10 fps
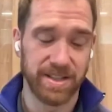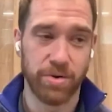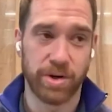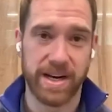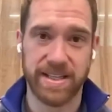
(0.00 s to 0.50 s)
in
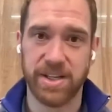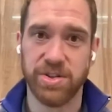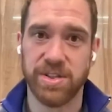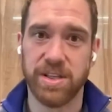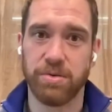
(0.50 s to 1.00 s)

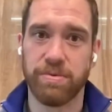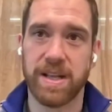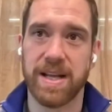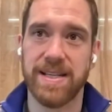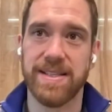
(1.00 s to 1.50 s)
organizations need to
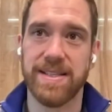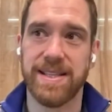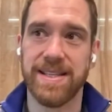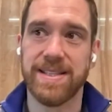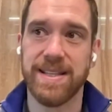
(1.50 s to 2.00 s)
realize
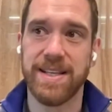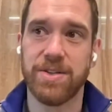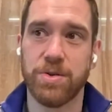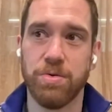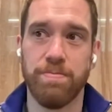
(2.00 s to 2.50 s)
is this
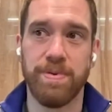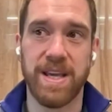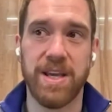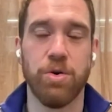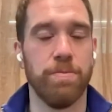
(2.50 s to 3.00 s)
needs to
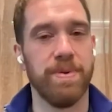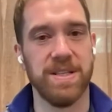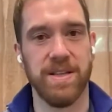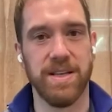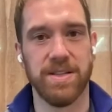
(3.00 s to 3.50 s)
be your
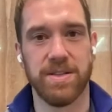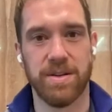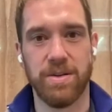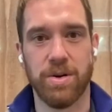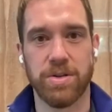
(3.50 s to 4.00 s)

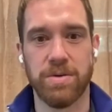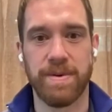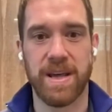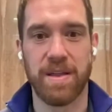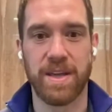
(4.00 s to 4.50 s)
business, not to yeah.
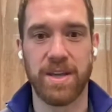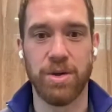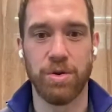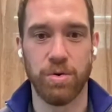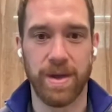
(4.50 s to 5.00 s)
be a thing
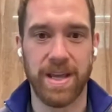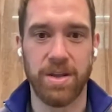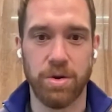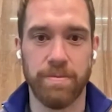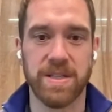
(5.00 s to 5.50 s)
you do
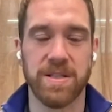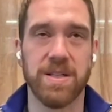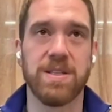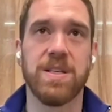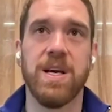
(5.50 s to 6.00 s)
in your
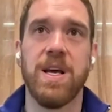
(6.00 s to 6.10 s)
business.